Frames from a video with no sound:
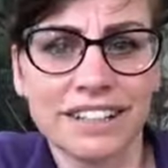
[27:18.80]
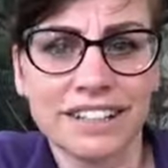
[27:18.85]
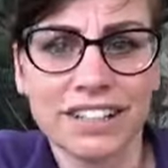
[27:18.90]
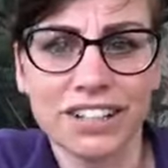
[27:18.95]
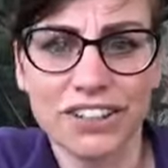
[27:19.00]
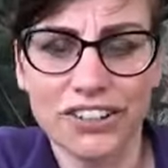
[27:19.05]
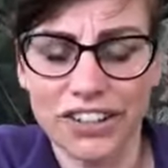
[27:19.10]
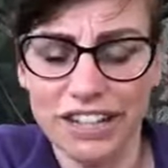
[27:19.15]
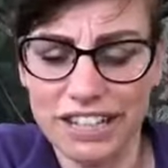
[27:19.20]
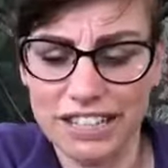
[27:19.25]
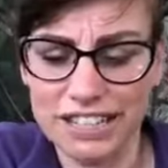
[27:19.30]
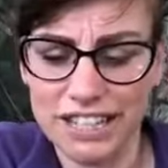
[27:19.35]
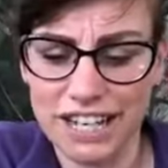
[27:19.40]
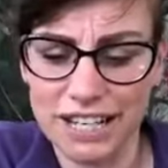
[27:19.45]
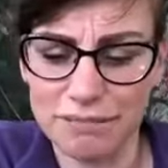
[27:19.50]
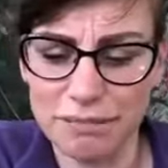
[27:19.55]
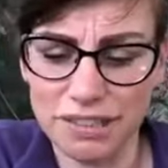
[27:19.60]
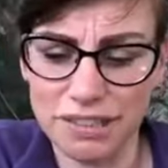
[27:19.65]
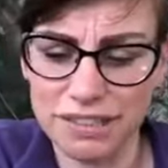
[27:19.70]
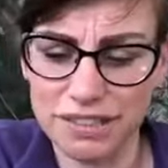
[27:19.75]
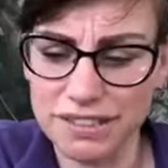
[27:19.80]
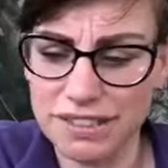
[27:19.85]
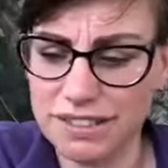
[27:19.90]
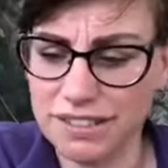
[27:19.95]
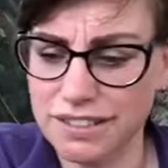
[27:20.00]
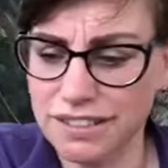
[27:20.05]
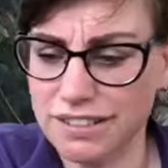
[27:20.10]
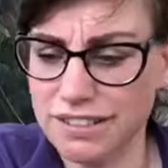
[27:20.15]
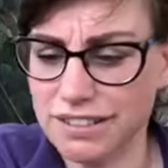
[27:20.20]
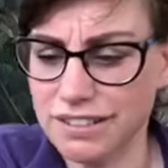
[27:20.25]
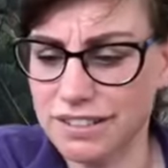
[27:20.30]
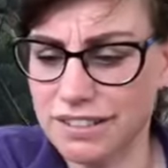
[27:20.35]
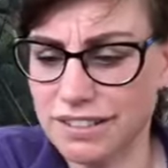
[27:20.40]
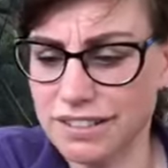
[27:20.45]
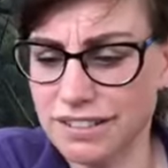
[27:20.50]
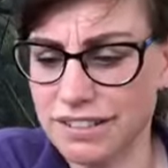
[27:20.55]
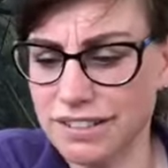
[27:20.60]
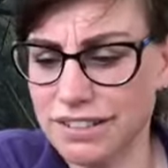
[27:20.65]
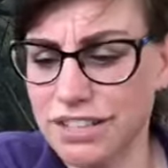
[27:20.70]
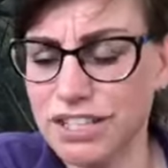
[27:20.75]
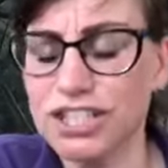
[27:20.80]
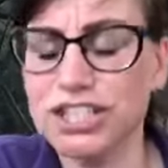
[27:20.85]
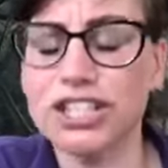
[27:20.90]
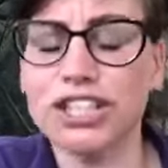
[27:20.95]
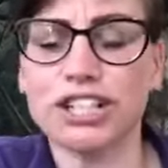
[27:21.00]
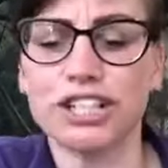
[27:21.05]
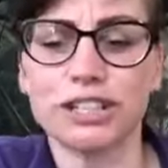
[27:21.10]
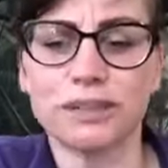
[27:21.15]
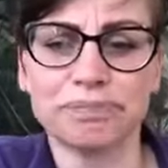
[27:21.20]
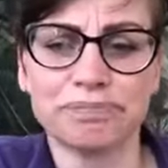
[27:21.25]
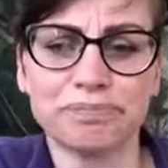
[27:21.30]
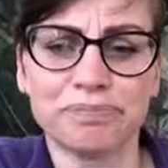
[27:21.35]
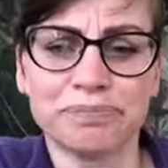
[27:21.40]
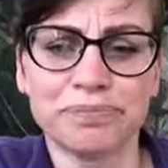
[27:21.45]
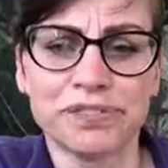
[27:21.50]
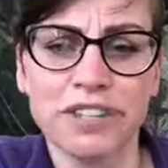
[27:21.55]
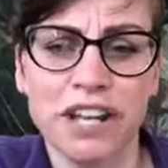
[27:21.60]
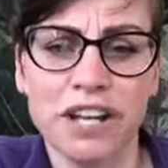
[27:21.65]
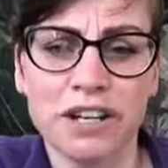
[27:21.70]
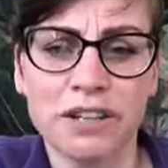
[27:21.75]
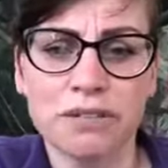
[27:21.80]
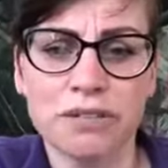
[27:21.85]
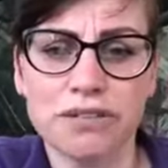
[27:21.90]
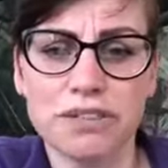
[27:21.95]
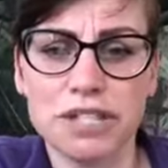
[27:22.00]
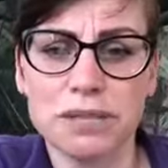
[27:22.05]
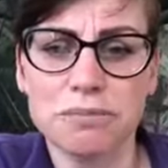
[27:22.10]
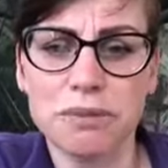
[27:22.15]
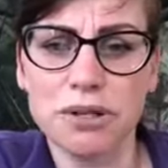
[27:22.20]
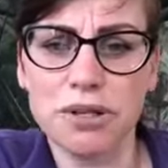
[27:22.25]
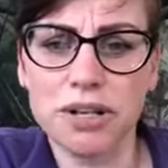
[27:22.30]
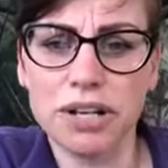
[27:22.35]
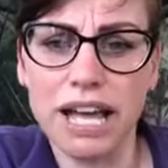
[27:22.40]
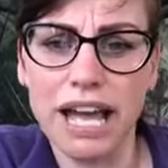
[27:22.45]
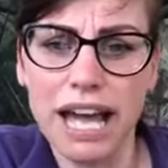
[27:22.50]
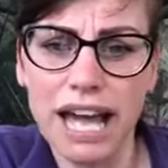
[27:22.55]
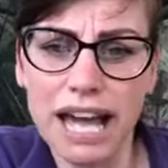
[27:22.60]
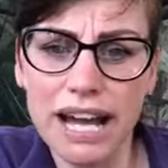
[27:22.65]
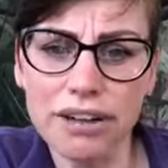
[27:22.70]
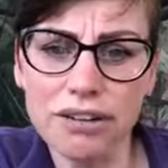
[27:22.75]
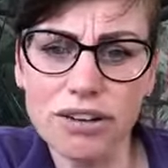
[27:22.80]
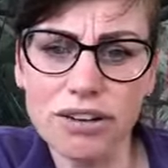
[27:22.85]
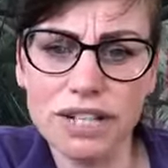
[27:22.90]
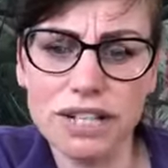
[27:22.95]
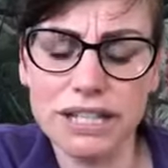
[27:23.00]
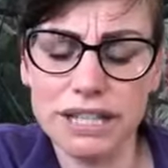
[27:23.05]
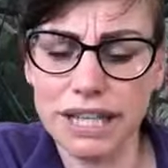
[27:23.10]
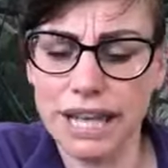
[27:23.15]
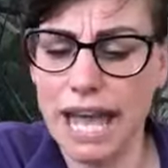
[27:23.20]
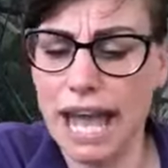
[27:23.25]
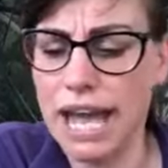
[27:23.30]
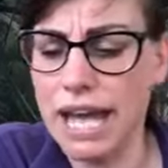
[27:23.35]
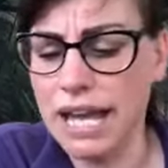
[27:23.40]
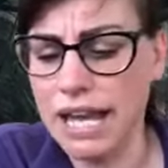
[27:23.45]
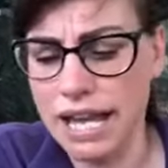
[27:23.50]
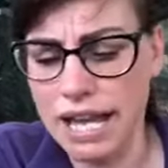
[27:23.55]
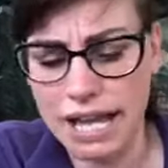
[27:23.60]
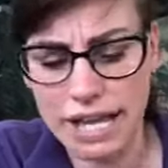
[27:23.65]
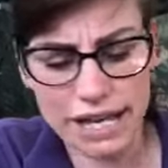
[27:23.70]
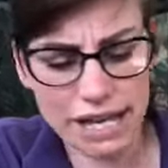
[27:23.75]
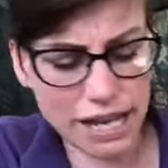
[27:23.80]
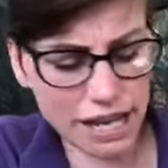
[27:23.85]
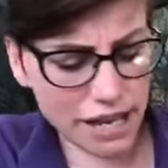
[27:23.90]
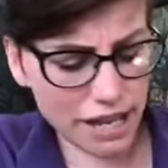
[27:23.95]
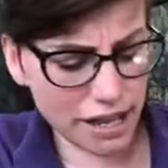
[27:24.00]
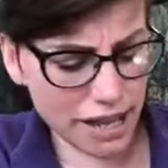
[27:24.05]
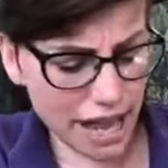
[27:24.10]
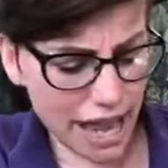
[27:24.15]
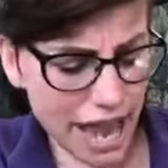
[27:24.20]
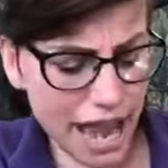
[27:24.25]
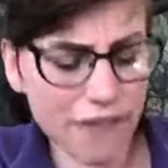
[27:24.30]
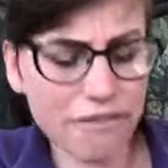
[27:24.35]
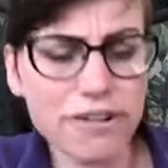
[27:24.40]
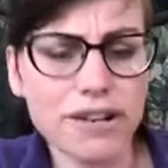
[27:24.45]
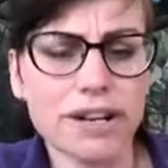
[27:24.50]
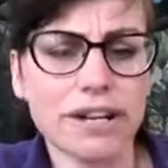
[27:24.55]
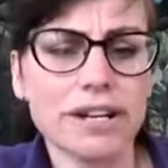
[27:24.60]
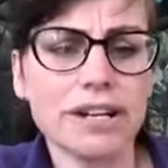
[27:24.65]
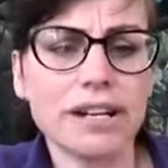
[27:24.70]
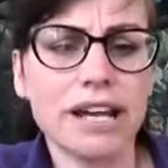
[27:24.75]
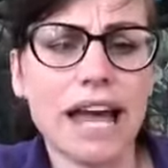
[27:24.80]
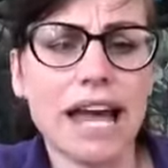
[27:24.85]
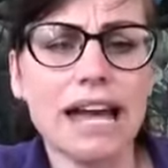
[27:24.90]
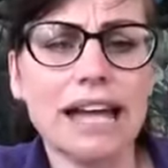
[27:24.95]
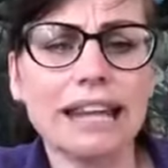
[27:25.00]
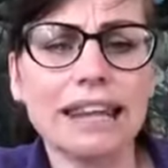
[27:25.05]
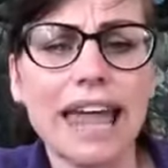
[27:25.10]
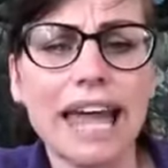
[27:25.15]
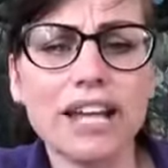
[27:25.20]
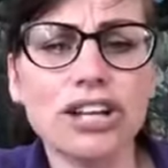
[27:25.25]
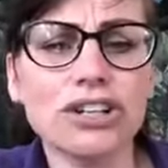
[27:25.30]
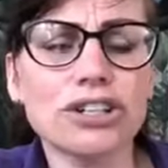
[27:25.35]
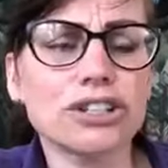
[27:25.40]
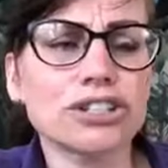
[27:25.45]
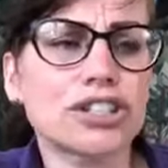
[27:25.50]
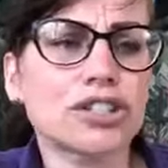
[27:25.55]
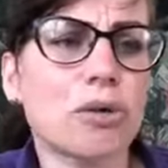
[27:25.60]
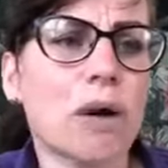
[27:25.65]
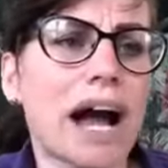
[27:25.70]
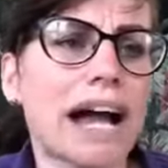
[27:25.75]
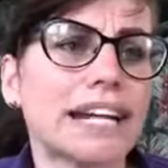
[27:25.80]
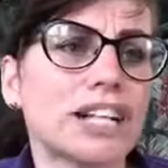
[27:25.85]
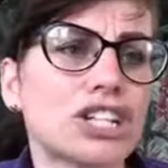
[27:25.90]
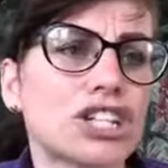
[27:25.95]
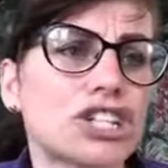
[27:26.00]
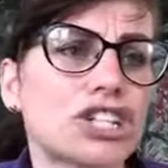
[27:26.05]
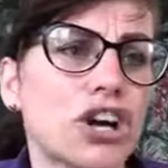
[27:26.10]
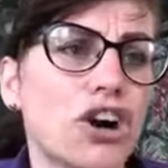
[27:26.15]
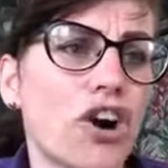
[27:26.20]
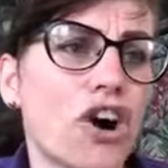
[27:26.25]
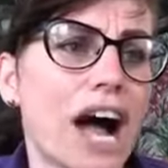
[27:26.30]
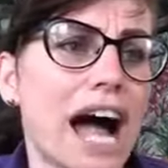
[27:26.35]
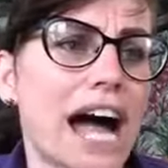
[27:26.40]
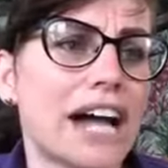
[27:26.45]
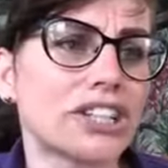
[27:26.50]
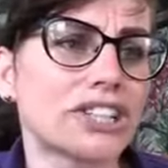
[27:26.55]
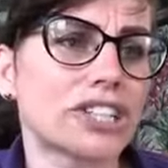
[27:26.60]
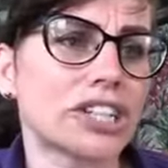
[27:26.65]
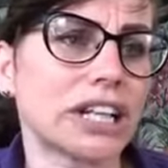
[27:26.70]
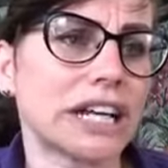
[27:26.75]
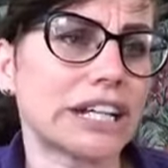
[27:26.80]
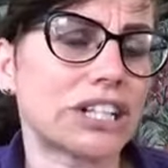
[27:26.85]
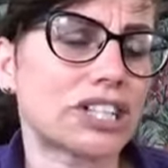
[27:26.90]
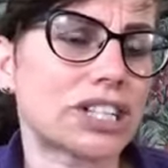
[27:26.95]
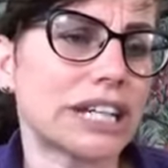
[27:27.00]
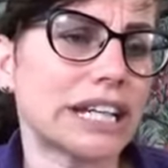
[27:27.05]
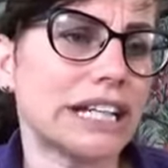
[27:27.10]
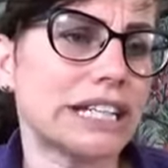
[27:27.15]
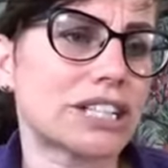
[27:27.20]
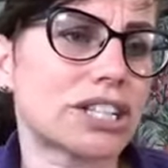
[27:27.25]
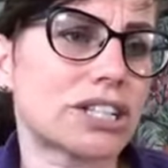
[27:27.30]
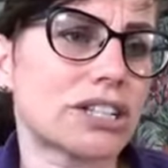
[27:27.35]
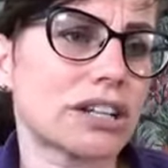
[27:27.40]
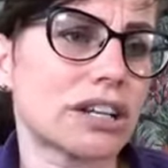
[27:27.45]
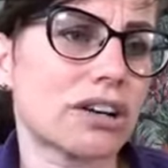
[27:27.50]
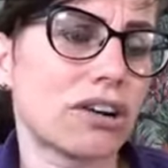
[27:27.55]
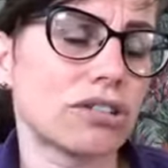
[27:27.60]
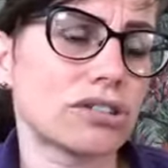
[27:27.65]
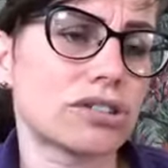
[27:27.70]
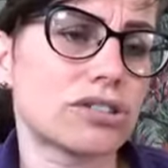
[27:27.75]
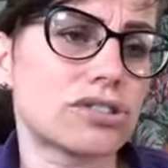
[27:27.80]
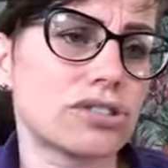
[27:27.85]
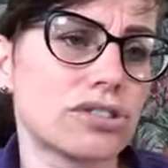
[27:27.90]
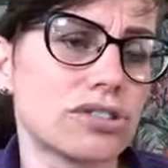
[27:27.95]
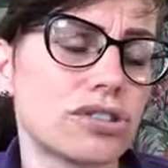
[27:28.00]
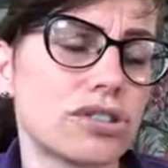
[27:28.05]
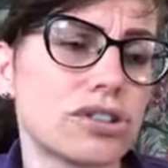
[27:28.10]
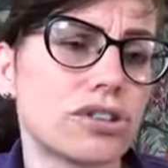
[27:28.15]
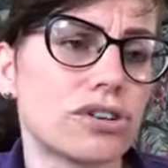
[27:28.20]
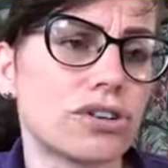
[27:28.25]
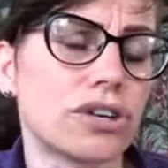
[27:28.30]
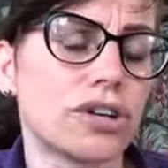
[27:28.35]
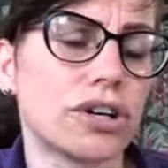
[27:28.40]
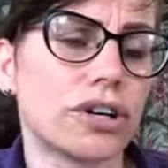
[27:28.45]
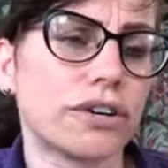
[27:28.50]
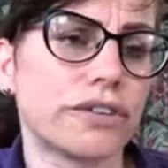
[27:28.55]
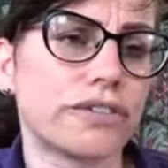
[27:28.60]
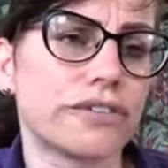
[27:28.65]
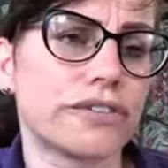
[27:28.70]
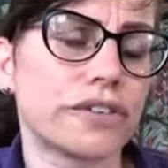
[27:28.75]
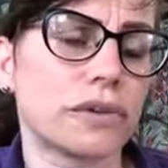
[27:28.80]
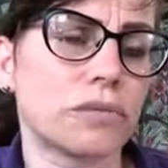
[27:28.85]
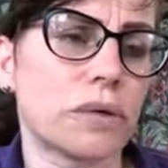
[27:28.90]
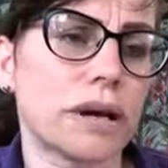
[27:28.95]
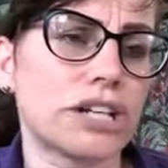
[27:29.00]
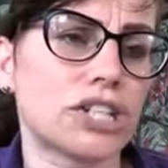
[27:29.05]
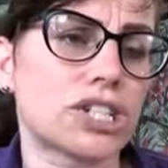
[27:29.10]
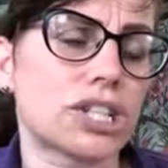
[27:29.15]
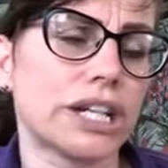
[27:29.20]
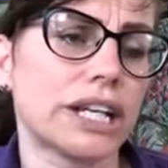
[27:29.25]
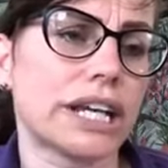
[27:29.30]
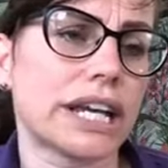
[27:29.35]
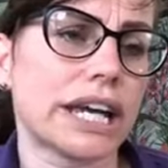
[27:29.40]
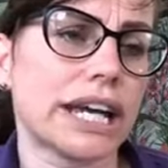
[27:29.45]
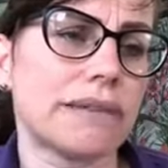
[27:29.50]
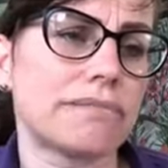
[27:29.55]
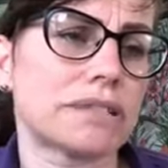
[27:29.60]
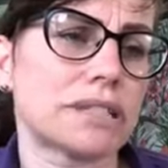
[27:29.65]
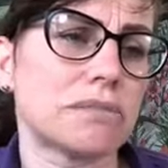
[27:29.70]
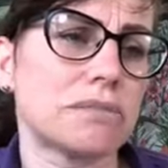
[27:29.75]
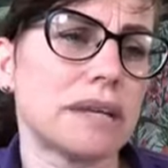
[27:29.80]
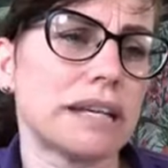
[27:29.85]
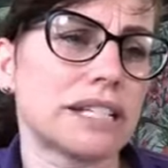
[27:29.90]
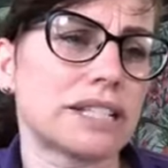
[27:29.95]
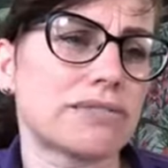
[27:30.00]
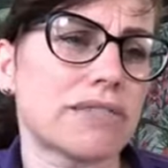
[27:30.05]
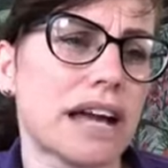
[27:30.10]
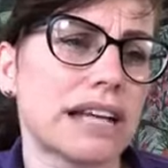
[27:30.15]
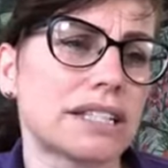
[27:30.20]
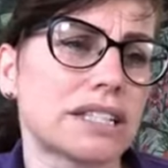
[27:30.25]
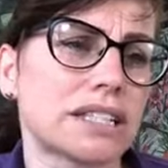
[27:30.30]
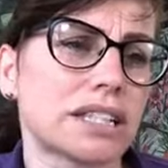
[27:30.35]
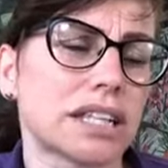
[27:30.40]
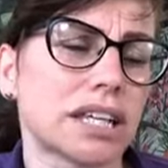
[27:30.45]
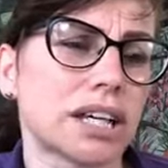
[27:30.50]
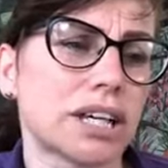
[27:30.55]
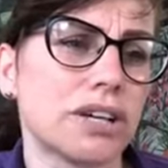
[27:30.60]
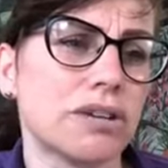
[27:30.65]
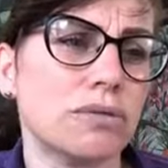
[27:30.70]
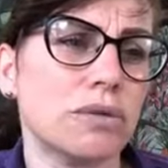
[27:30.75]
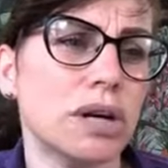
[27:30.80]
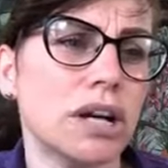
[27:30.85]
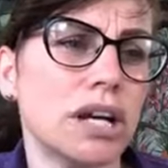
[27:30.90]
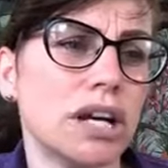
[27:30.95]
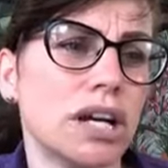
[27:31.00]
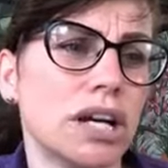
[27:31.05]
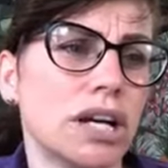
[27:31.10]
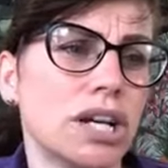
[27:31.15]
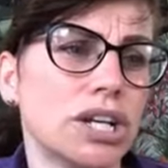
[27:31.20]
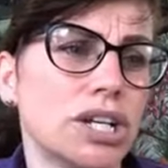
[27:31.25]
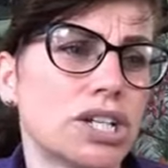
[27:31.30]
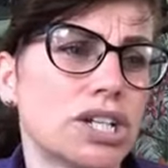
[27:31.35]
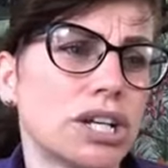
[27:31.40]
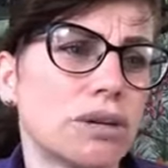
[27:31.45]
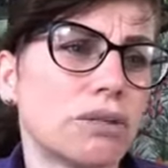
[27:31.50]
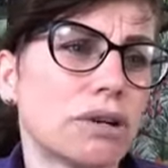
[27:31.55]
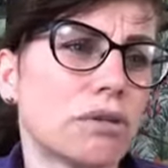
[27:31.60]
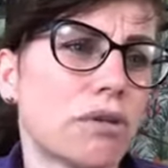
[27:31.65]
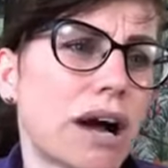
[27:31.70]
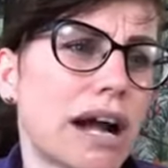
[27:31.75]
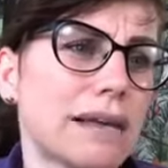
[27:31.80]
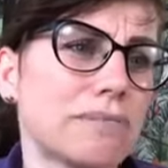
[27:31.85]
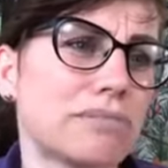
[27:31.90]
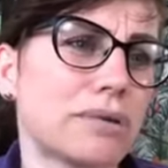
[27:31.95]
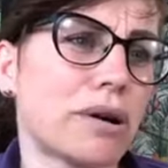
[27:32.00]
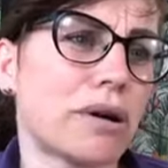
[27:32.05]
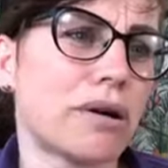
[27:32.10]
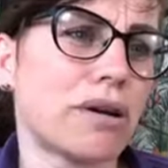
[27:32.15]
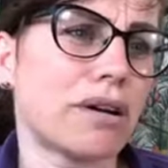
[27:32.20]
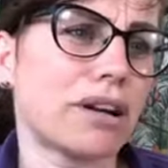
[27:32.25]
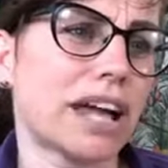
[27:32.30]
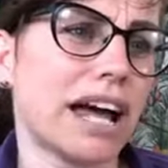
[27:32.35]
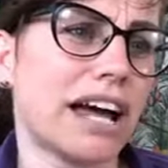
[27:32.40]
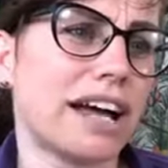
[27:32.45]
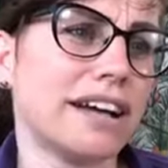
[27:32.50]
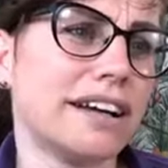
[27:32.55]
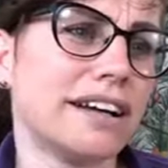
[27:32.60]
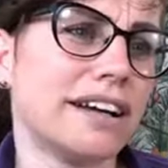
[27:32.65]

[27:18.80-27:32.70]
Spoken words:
Crazy animals. So, we've spoke. How long can they get? Aaron, Lego's quite short, actually. She's got stunted growth. When she came to me as a rescue, she were quite poorly.